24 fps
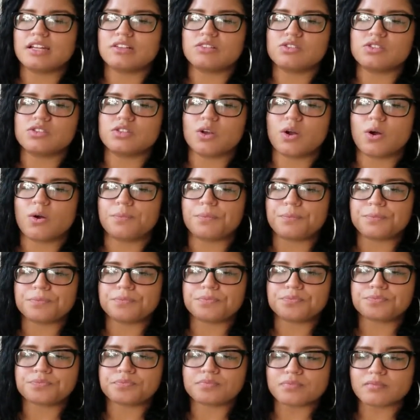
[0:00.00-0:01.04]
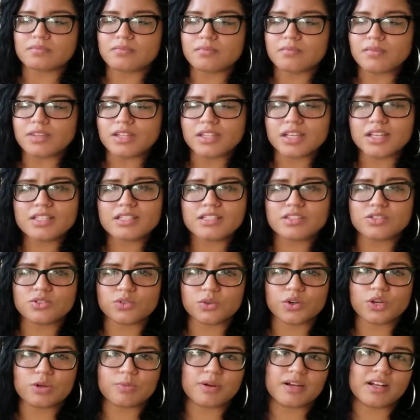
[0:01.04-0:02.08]
And so it's a
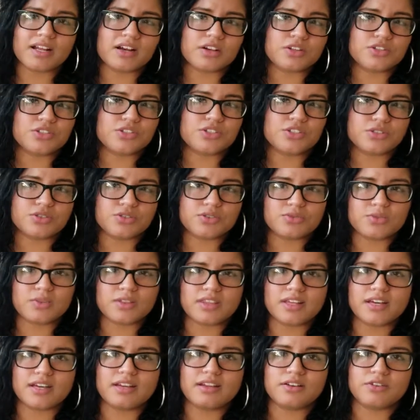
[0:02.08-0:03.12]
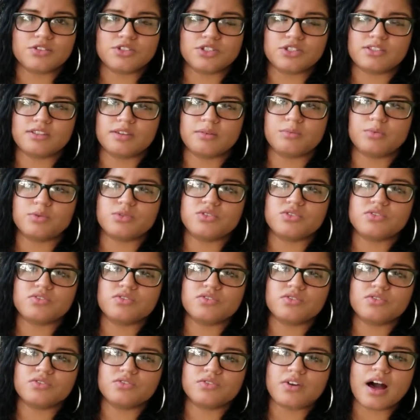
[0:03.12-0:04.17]
story about how she deals with that, how she's able to
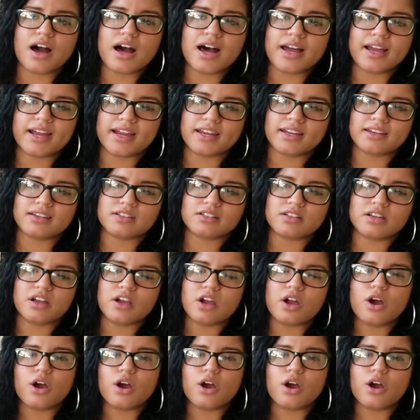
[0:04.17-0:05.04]
find